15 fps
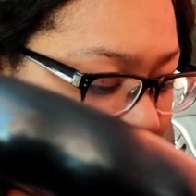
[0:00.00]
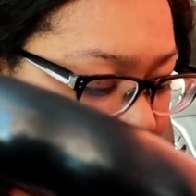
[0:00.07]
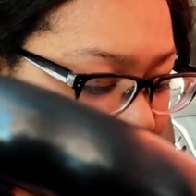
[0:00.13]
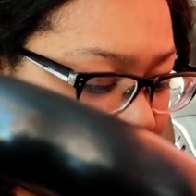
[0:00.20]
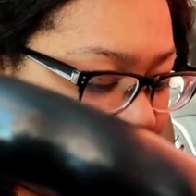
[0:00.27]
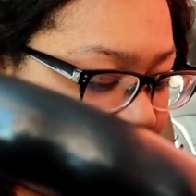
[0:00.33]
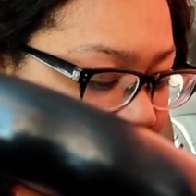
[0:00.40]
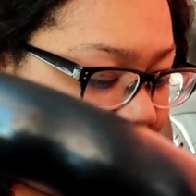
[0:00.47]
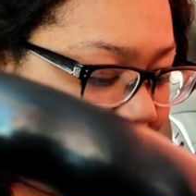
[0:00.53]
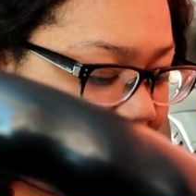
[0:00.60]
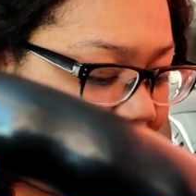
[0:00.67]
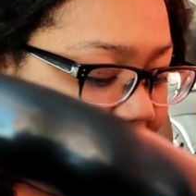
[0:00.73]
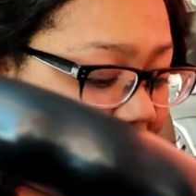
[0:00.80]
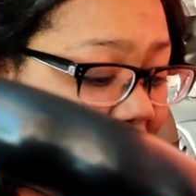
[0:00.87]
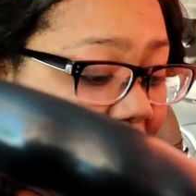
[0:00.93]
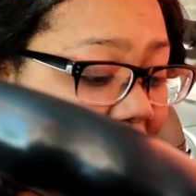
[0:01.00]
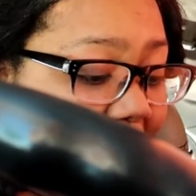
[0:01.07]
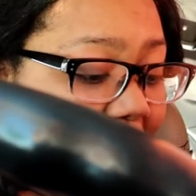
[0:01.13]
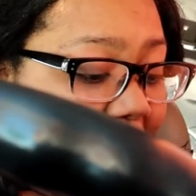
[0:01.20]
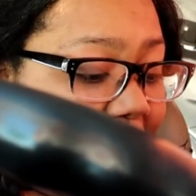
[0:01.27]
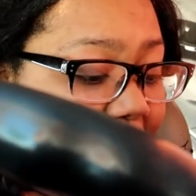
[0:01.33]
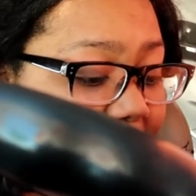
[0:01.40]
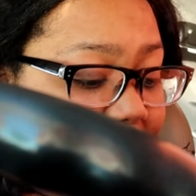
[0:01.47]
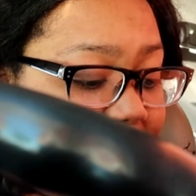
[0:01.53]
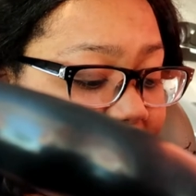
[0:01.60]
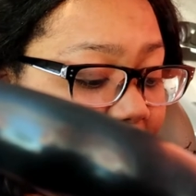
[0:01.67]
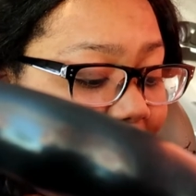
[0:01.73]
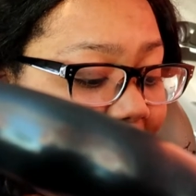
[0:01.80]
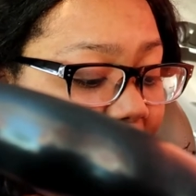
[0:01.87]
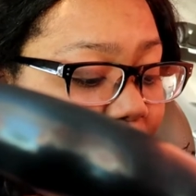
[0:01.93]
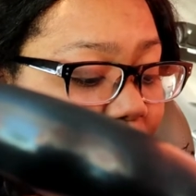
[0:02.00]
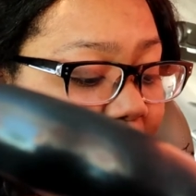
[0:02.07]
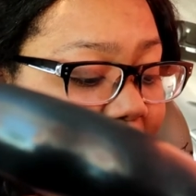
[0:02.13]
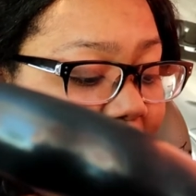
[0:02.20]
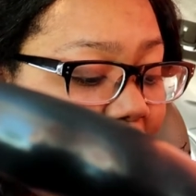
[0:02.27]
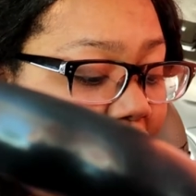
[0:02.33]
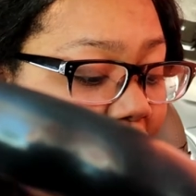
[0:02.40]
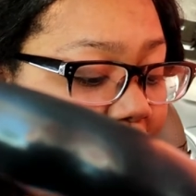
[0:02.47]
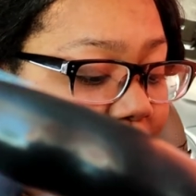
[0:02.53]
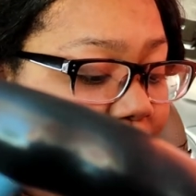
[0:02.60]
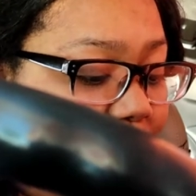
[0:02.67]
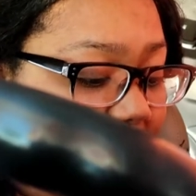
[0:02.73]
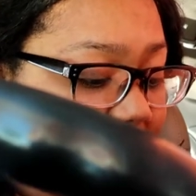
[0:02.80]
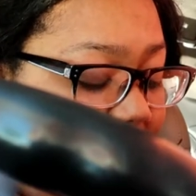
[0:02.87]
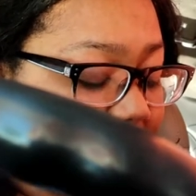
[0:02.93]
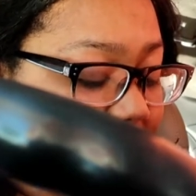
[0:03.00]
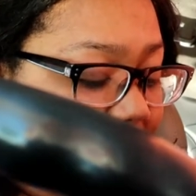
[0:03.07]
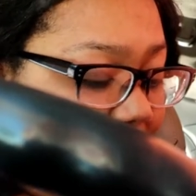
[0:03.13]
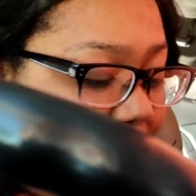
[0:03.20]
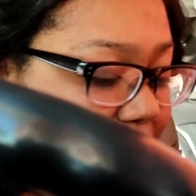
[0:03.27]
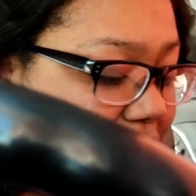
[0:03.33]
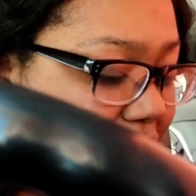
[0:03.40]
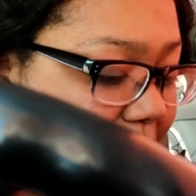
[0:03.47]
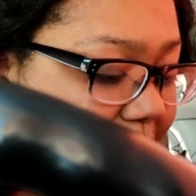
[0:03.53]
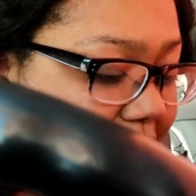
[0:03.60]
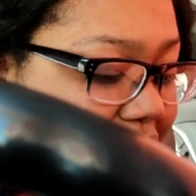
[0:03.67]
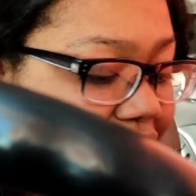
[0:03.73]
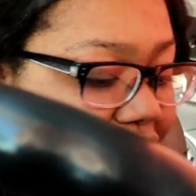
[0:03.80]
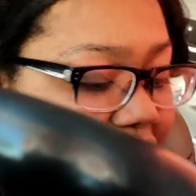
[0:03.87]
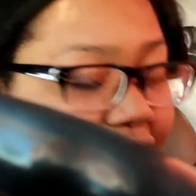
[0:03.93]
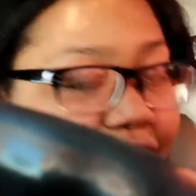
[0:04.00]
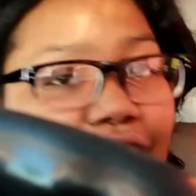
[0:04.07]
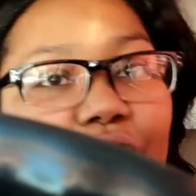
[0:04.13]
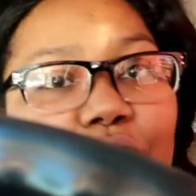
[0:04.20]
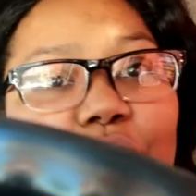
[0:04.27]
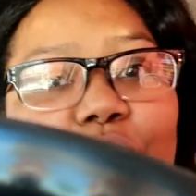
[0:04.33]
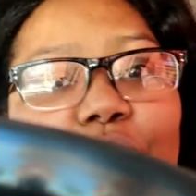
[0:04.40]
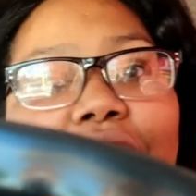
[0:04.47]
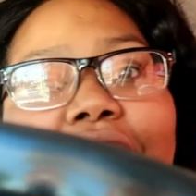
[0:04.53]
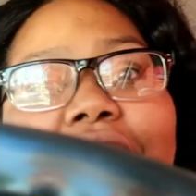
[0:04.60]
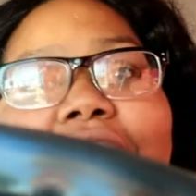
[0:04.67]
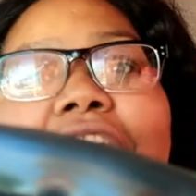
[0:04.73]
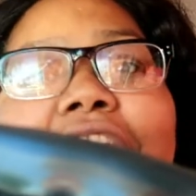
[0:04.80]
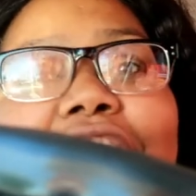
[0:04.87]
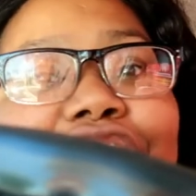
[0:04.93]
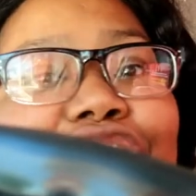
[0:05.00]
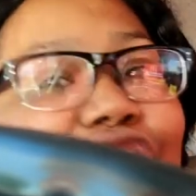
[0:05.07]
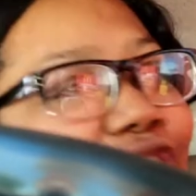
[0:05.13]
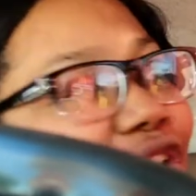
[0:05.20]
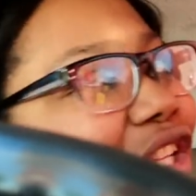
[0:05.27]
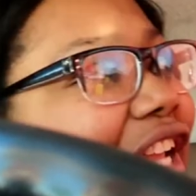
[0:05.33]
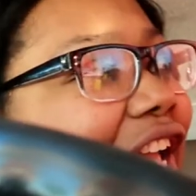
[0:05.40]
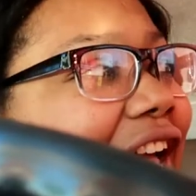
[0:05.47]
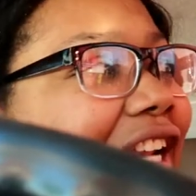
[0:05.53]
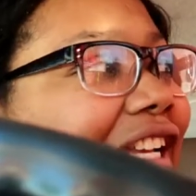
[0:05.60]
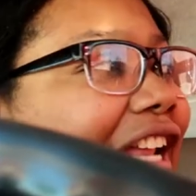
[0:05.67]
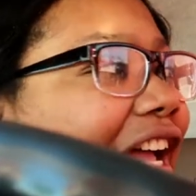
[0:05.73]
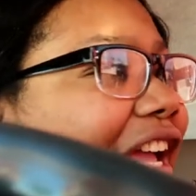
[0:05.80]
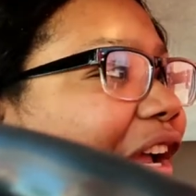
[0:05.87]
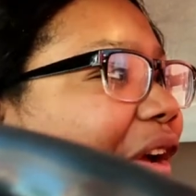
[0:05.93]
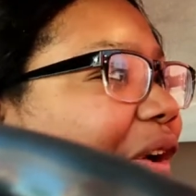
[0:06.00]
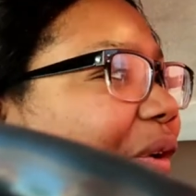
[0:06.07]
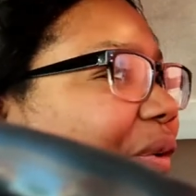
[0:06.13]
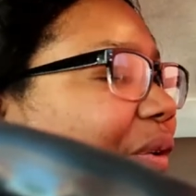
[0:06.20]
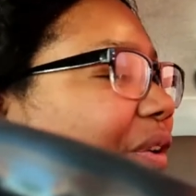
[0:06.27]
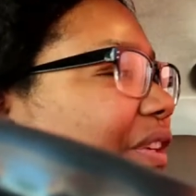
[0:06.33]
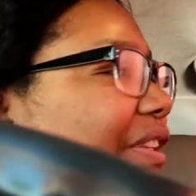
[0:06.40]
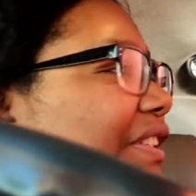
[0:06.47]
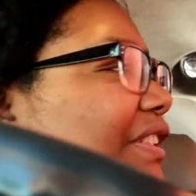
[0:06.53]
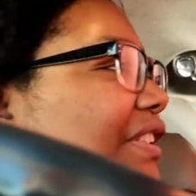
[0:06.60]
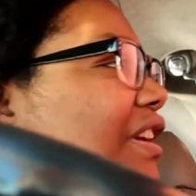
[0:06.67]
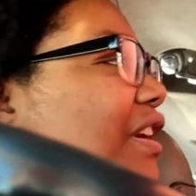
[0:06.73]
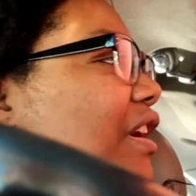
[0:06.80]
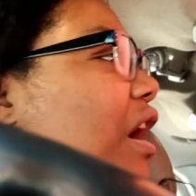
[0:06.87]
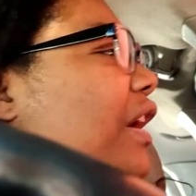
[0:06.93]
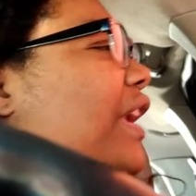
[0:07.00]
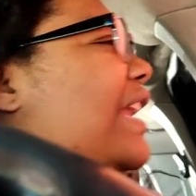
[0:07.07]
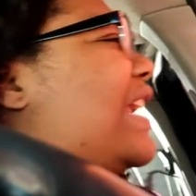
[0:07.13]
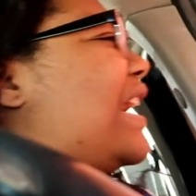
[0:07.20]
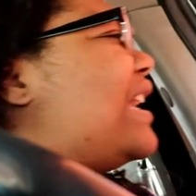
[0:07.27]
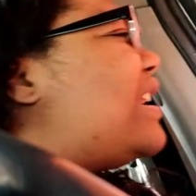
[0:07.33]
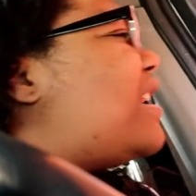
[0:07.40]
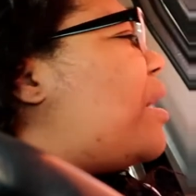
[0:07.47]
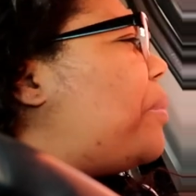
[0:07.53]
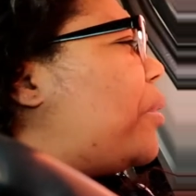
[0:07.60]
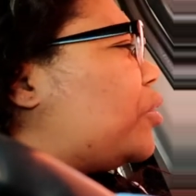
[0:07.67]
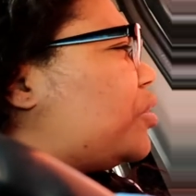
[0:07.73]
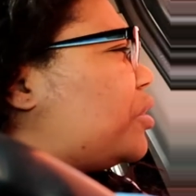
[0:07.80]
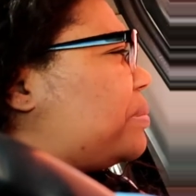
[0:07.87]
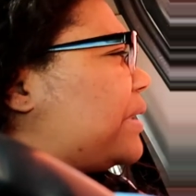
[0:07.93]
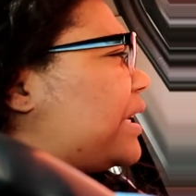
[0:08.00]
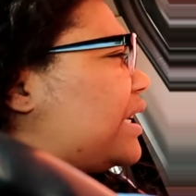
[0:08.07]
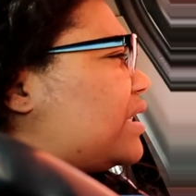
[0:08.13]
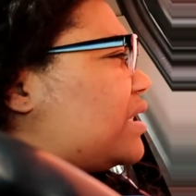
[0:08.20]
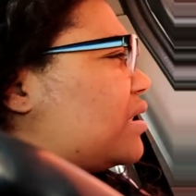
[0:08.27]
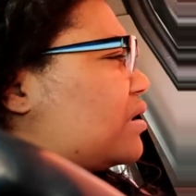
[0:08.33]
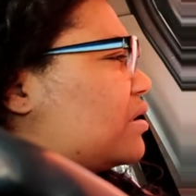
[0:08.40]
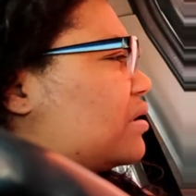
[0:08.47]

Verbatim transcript: And I, no matter what the cost was, I was going to pay for their food. And she only got a Diet Coke. Can I get a cup holder, please?